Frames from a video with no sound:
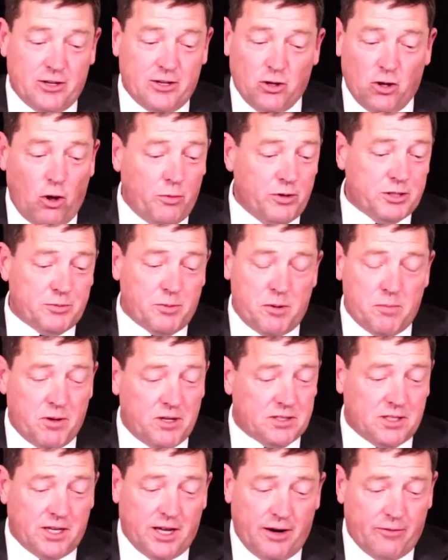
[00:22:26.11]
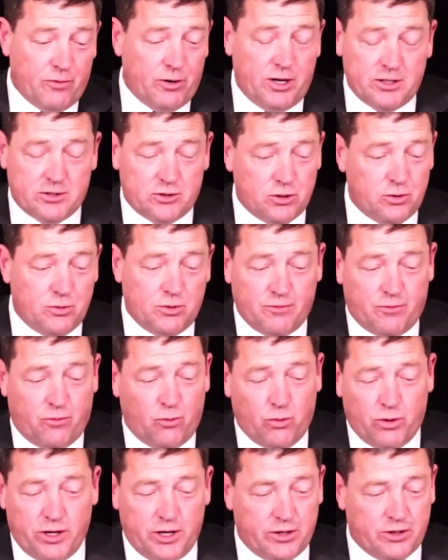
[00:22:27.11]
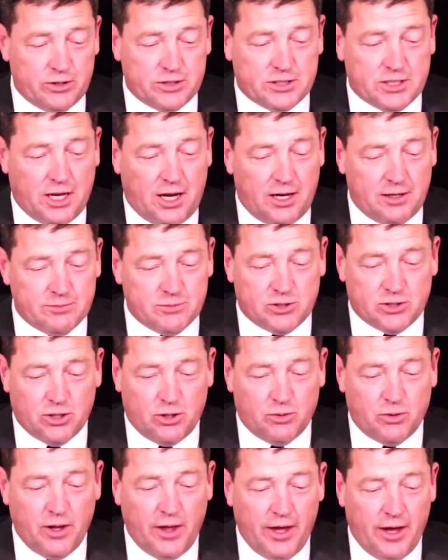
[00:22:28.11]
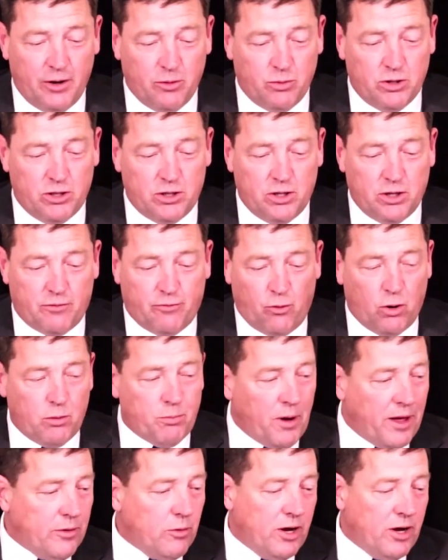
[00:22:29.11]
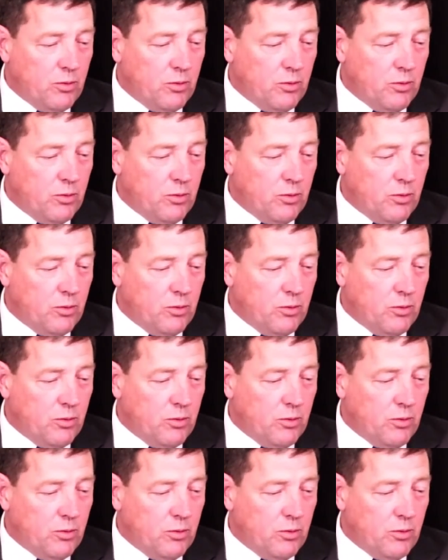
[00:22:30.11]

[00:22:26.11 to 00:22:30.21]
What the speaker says: You'll always be busy every 2 and 4 years. So we'll look forward. By the way,